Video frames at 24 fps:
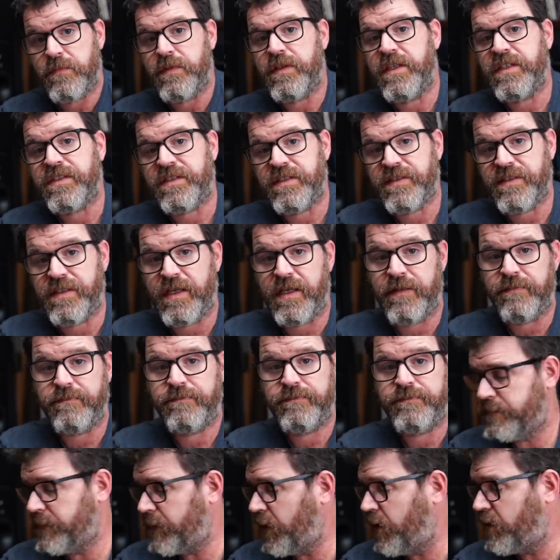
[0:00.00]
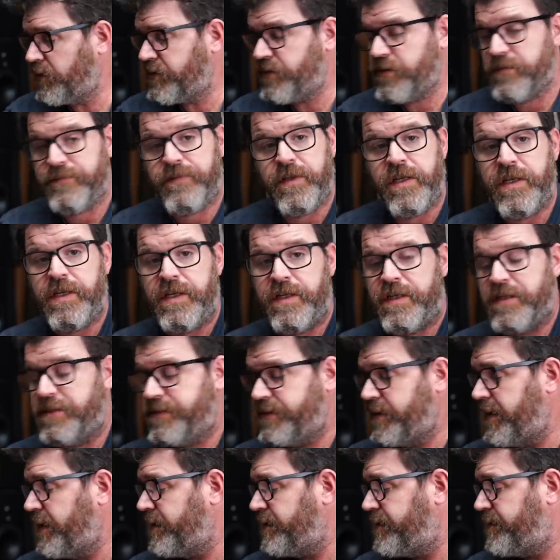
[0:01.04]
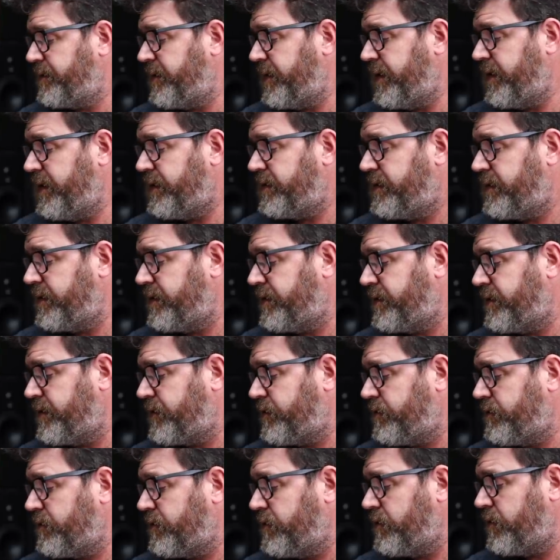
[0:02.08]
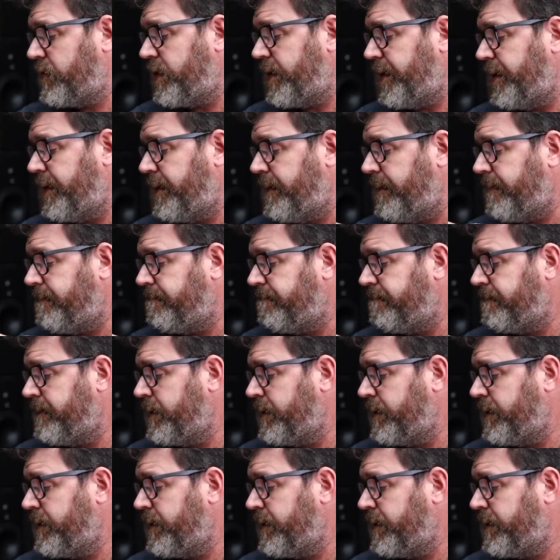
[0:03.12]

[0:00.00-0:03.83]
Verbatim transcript: this is it. Also, if you need to change speeds, it's just right here.